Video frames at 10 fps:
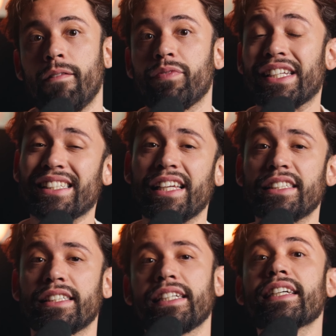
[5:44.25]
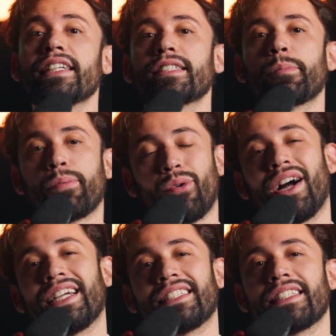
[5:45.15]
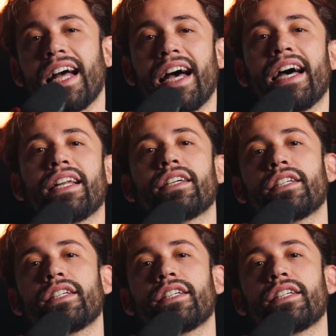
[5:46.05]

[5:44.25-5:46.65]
this lens is priced at